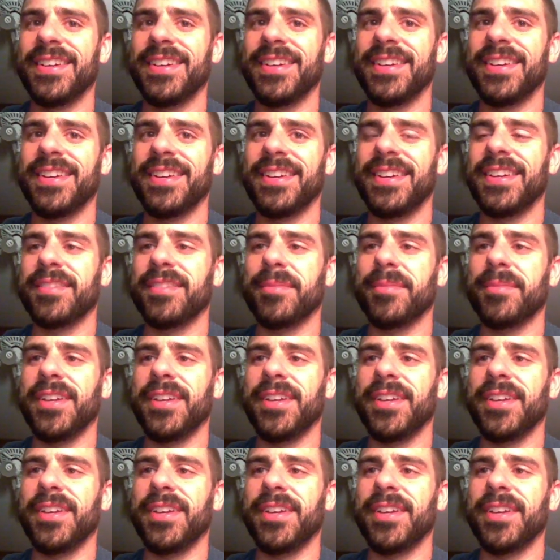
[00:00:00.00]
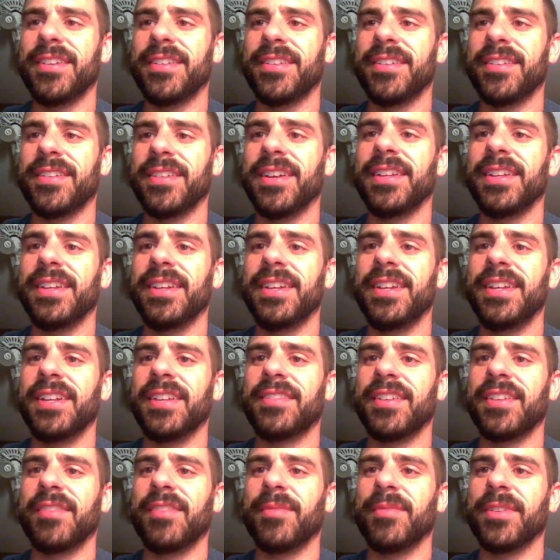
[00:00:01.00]
It's me. Luckily, he
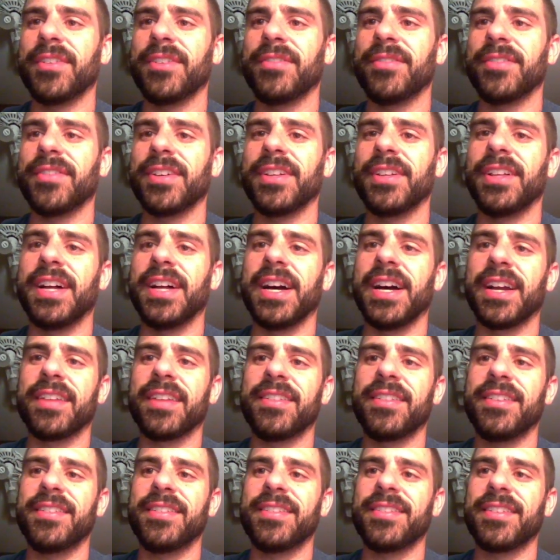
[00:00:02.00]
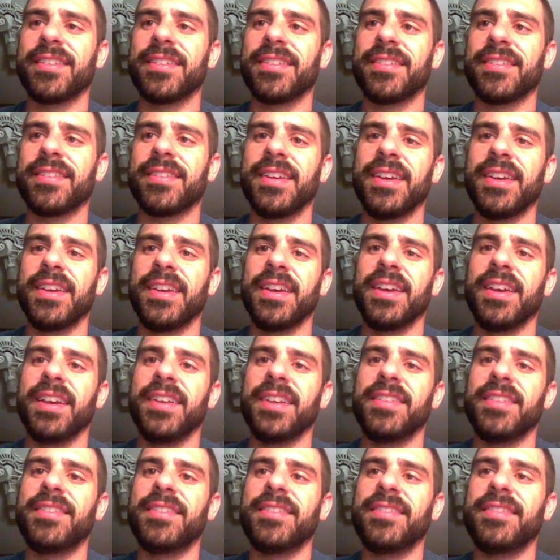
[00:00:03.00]
doesn't have much of a clock. This
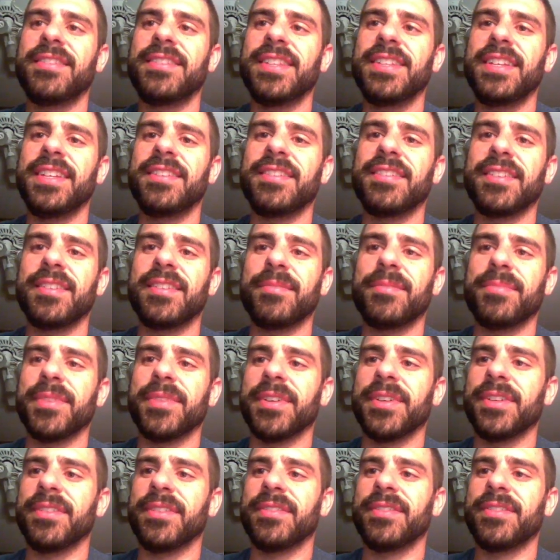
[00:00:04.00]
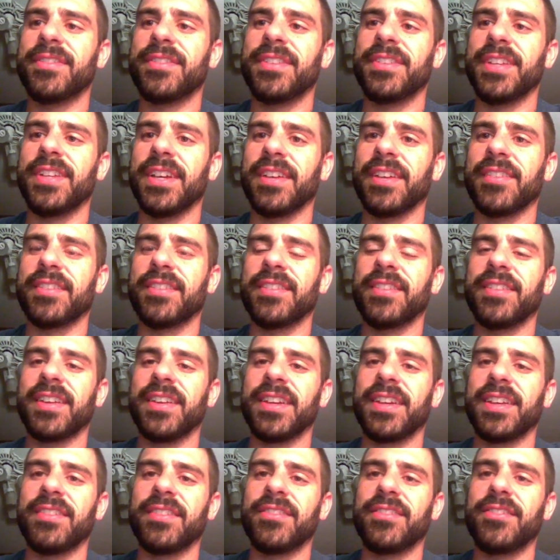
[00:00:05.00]
is decent, but stinks. It's
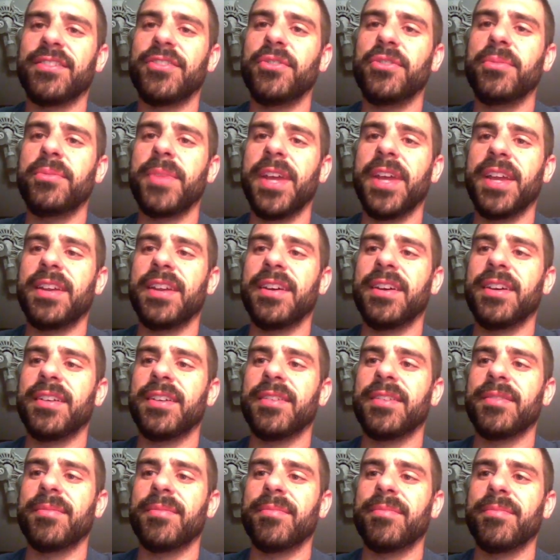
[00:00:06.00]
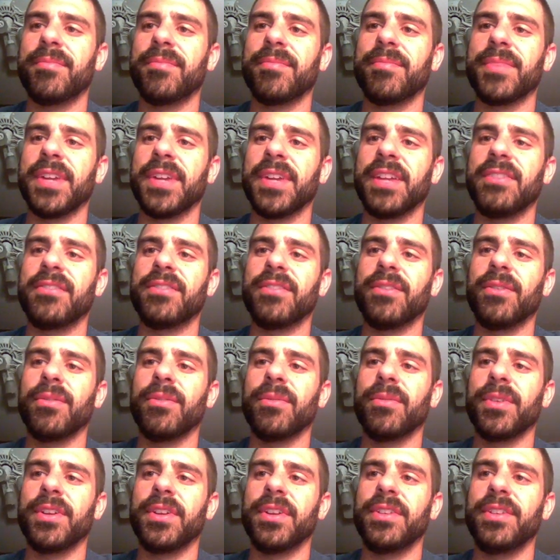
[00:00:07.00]
like it's 2 mana, but I
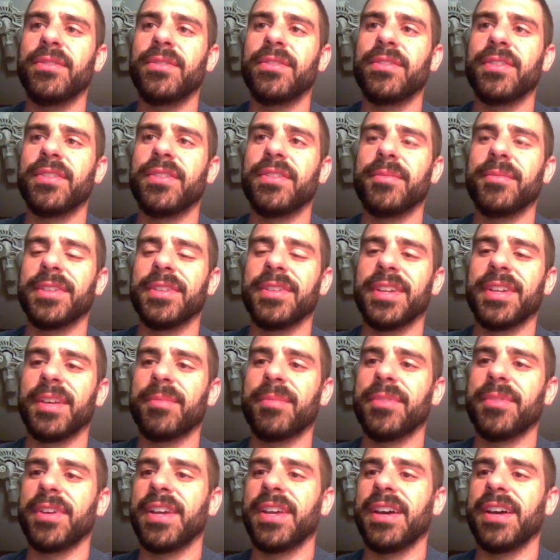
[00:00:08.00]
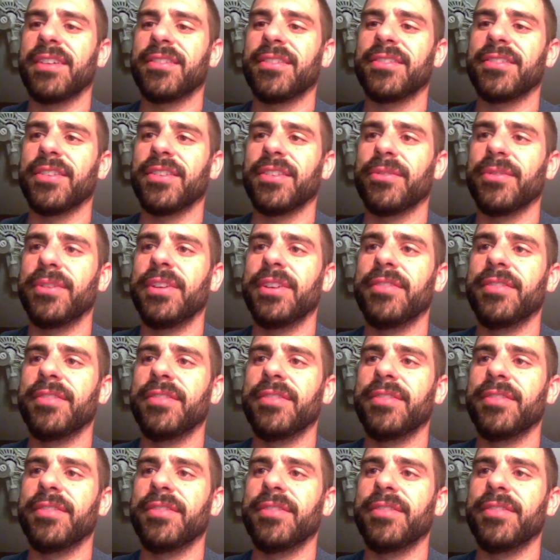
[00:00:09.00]
don't want to use them to like put counters on Reef